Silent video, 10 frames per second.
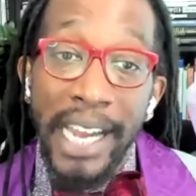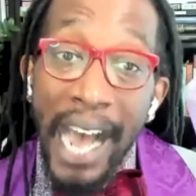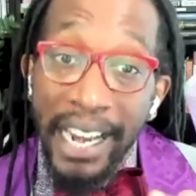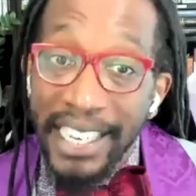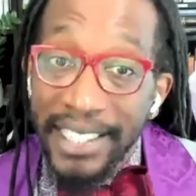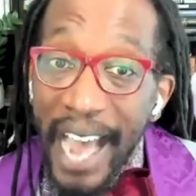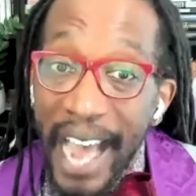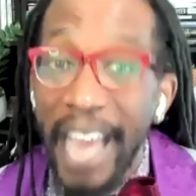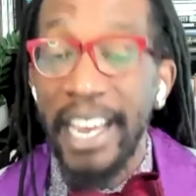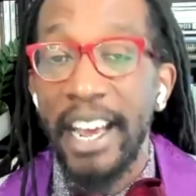God is
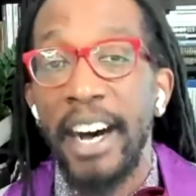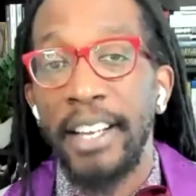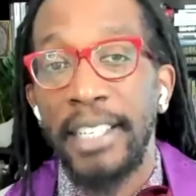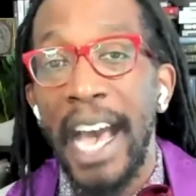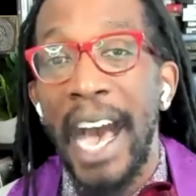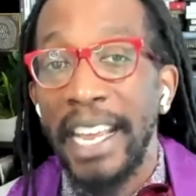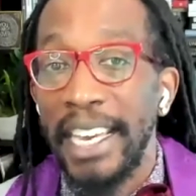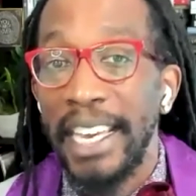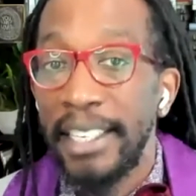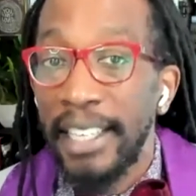guiding us. God
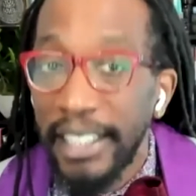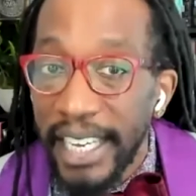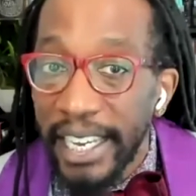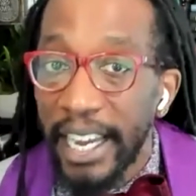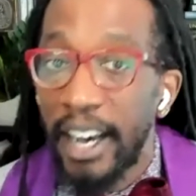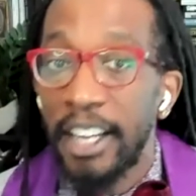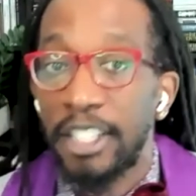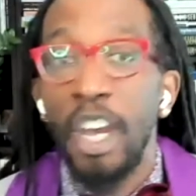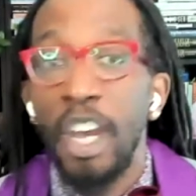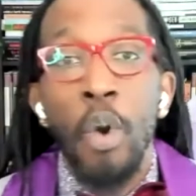is leading
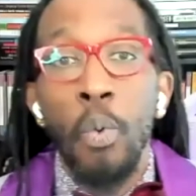us.